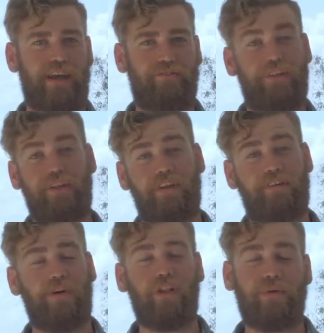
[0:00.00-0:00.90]
For
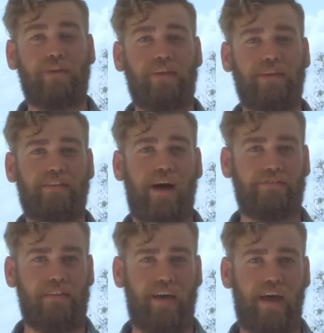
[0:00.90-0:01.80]
the following years
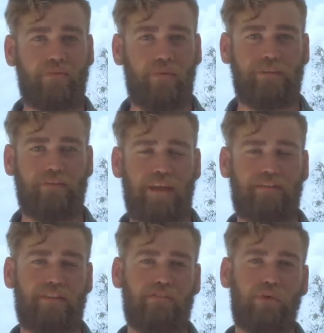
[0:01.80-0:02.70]
after that, probably
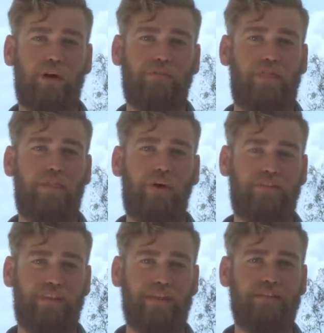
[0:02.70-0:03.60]
2012 and
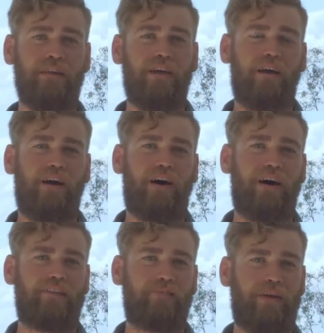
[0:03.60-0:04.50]
13,
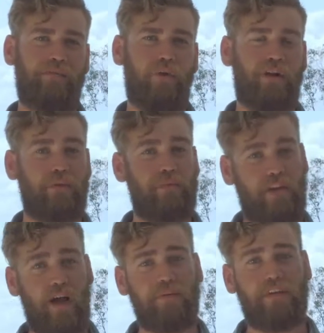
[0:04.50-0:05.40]
I spent working with a
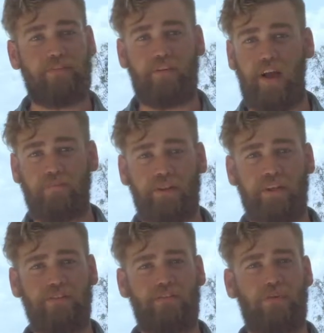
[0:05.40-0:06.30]
couple of different
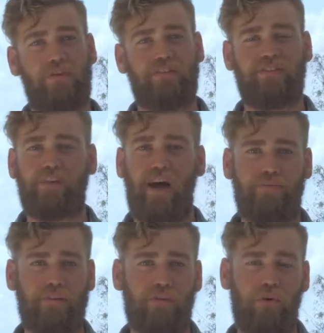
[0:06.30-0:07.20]
companies, doing just
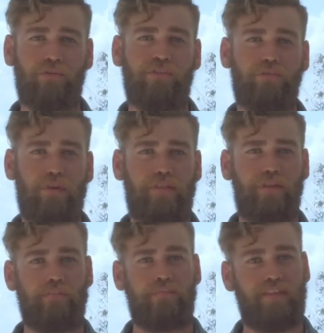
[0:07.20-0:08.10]
staffing courses with
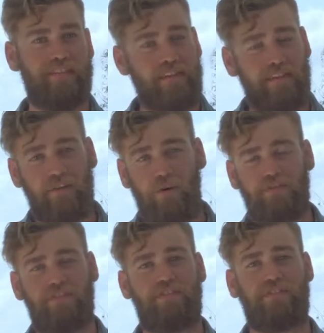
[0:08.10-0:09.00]
them, attending
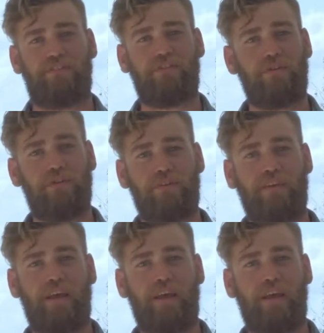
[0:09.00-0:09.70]
courses as a student,